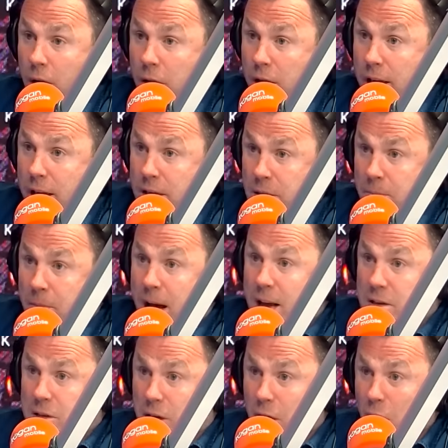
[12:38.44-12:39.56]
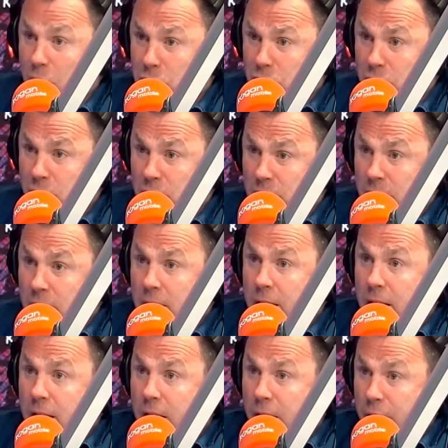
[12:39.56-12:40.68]
I think he's a master coach.
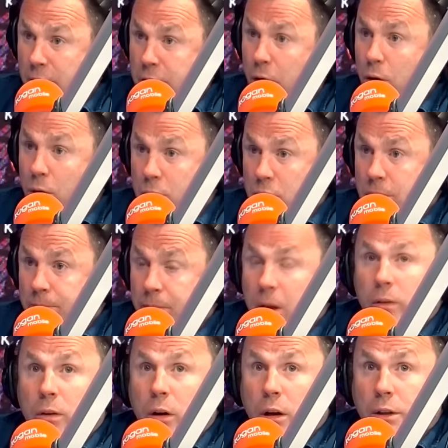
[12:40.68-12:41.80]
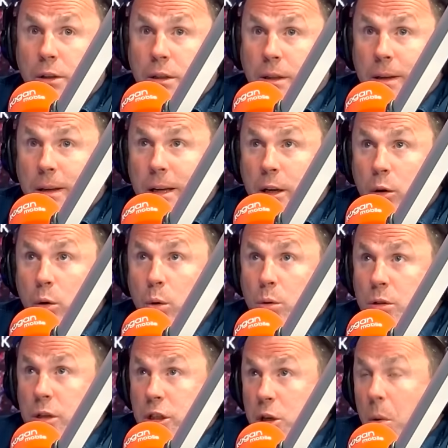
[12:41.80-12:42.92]
The Dogs have got an
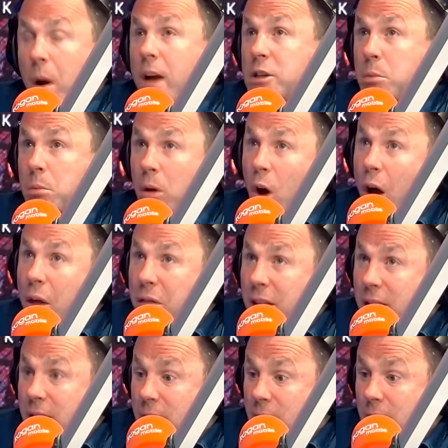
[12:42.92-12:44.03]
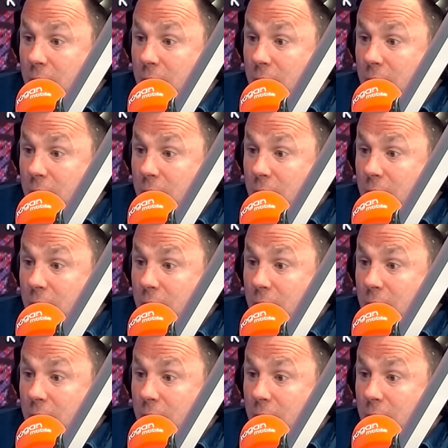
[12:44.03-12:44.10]
awkward situation where I think...